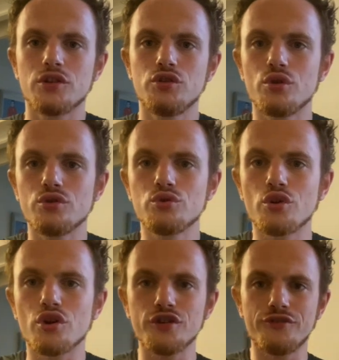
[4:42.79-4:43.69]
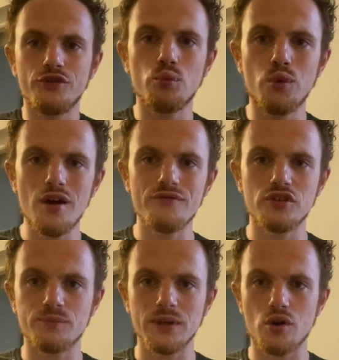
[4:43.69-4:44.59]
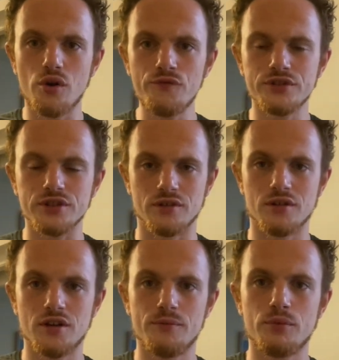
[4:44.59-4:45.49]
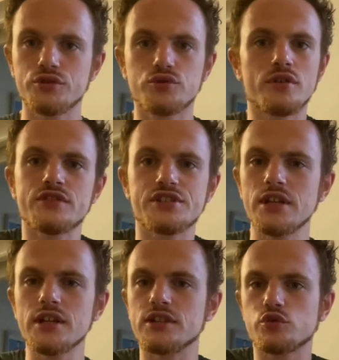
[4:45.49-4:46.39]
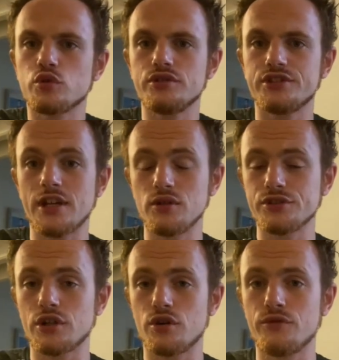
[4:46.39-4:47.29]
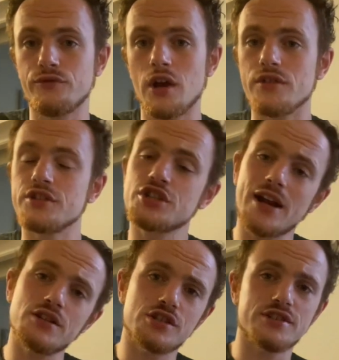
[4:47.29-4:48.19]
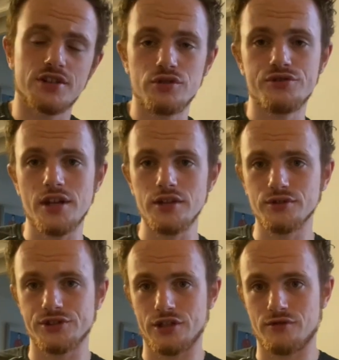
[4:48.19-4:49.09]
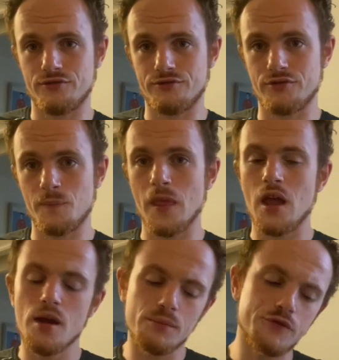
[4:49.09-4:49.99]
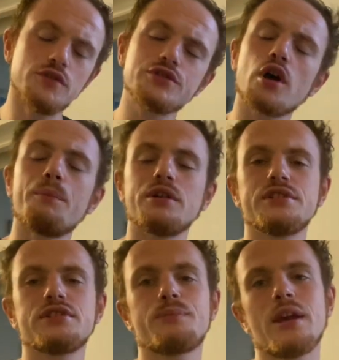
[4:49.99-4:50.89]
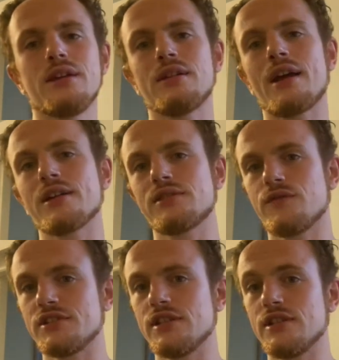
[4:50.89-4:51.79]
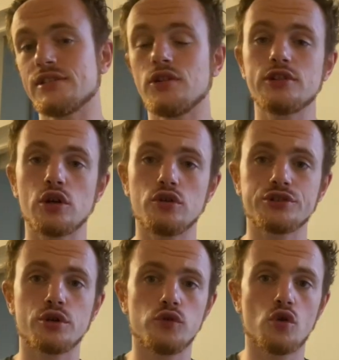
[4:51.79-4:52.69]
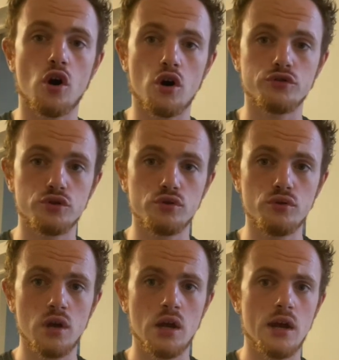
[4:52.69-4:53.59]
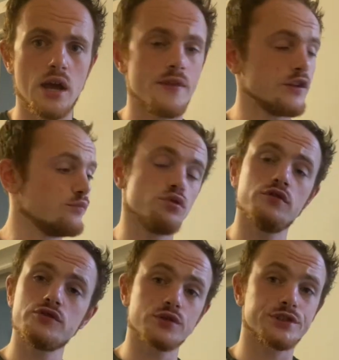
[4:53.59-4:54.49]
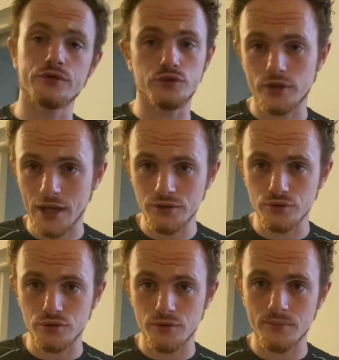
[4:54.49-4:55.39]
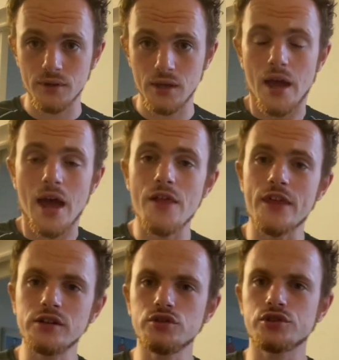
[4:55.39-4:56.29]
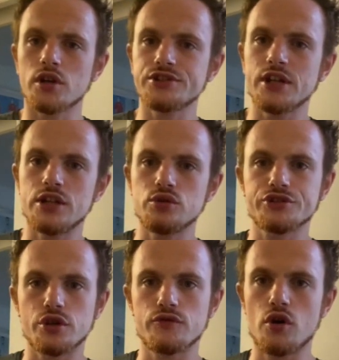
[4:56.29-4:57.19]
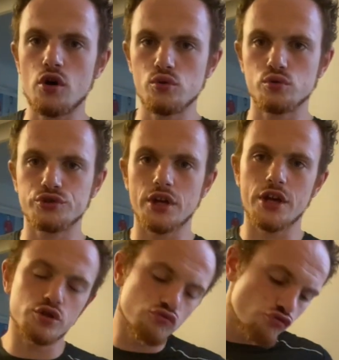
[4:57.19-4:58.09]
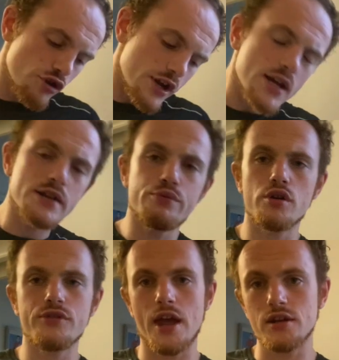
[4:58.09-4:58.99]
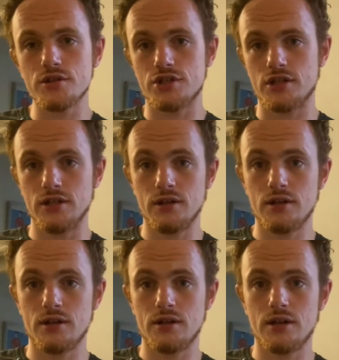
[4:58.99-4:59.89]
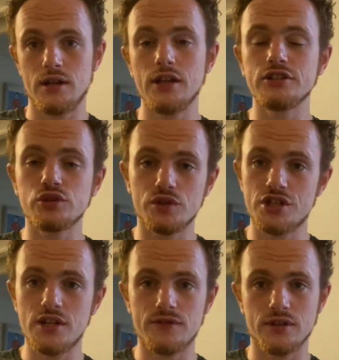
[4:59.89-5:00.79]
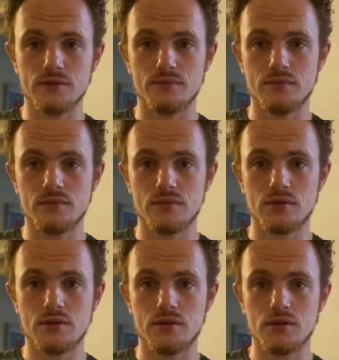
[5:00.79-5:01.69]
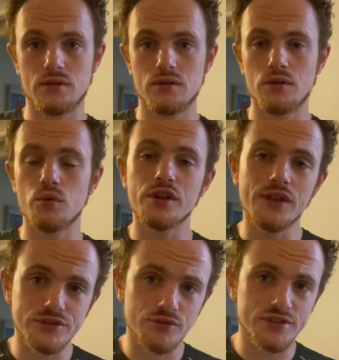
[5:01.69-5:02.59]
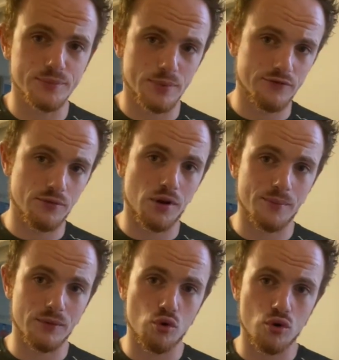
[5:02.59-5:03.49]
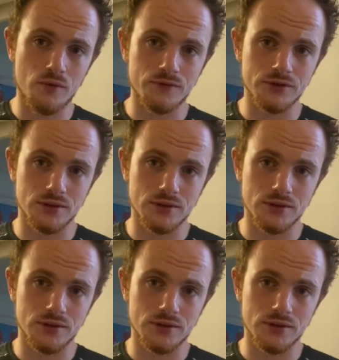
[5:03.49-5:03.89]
you're not going to feel worthy of being confident, because you're never sticking to what you set yourself, the challenges that you set yourself. But if you start participating in activities that you tell yourself you can't do, and then you prove to yourself you can do them, and then you start setting yourself goals, and you really put the energy into achieving them, well, then that's a recipe for becoming more confident.